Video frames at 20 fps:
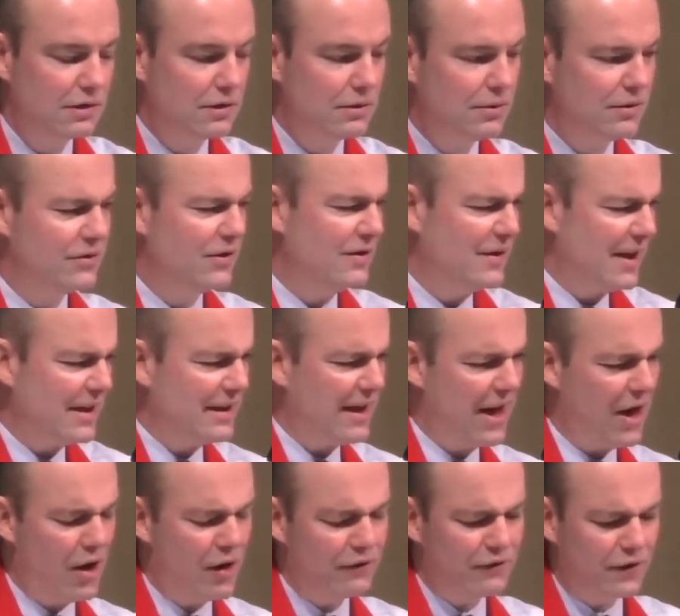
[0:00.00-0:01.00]
We have to take
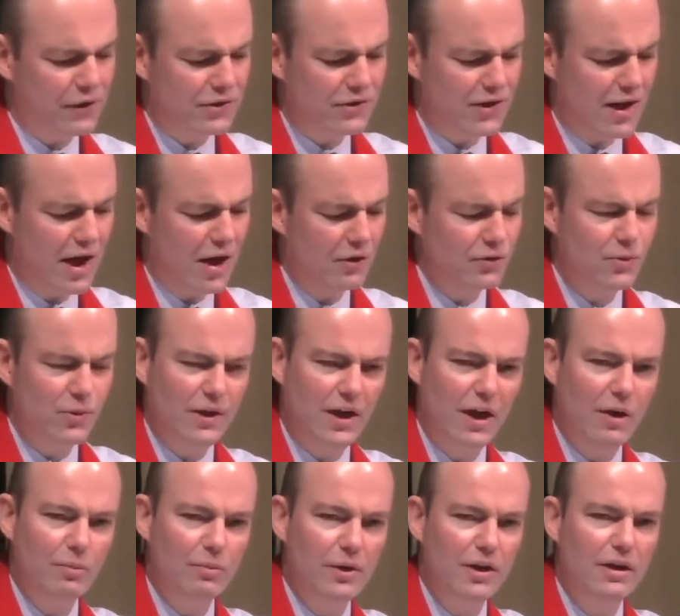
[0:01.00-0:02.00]
care of ourselves. We
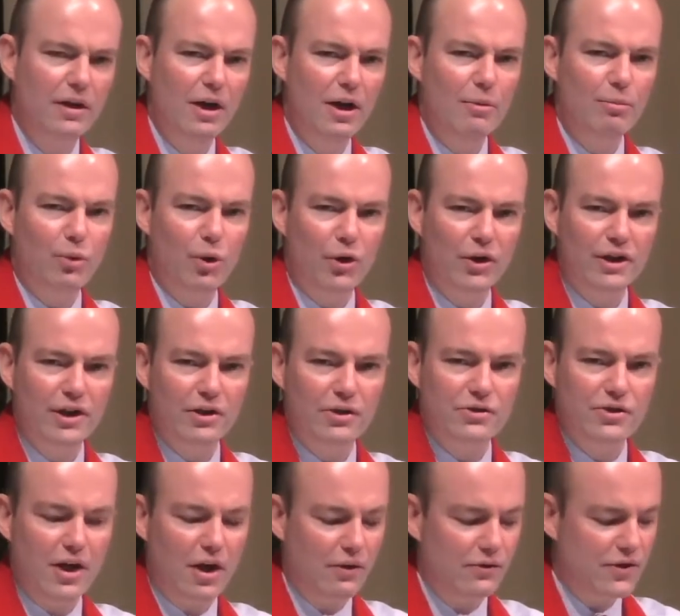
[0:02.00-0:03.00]
can't be burning
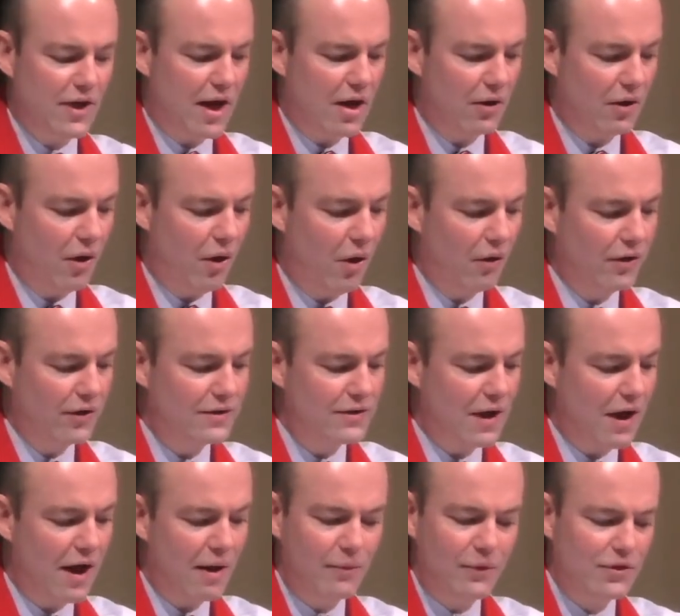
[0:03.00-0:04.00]
ourselves out all the
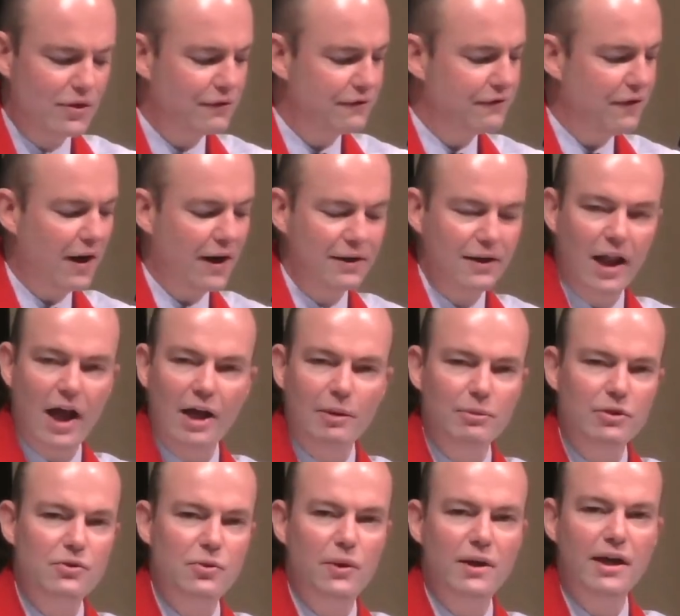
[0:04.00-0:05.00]
time. There's a fine line
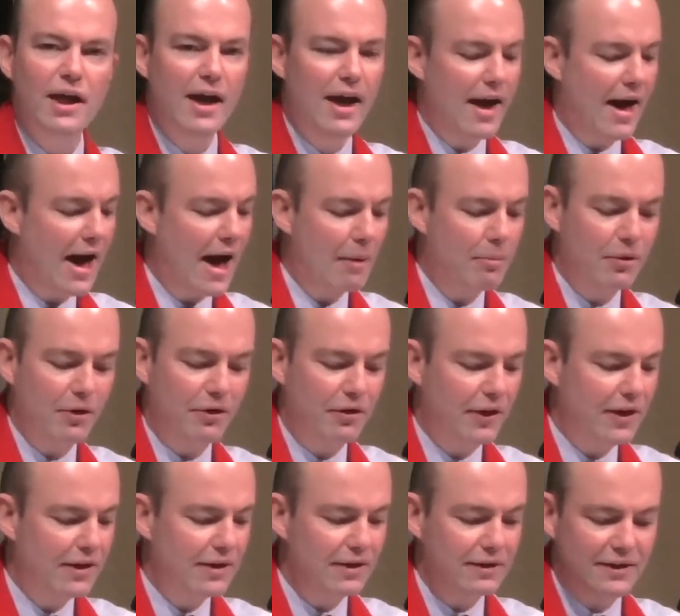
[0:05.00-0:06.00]
between
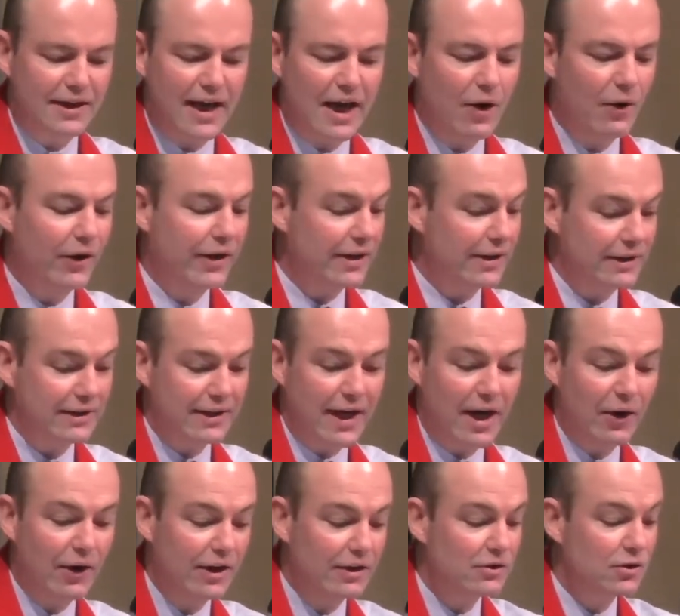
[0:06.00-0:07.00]
apathy and
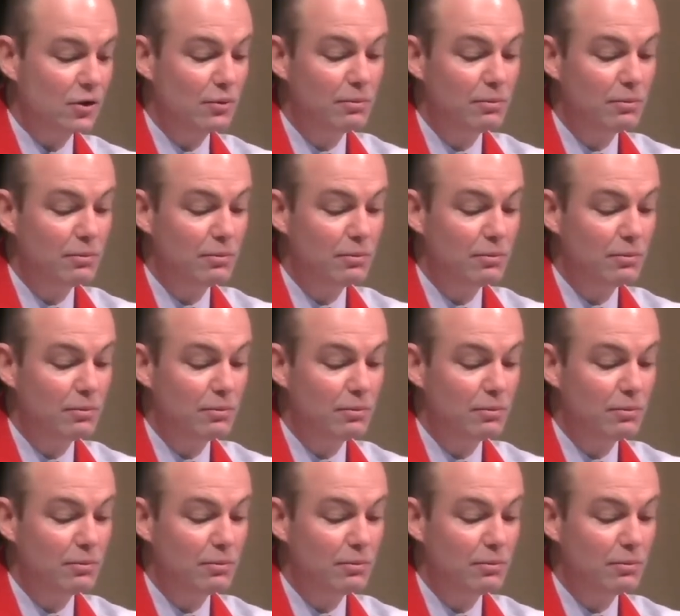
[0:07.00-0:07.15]
caring too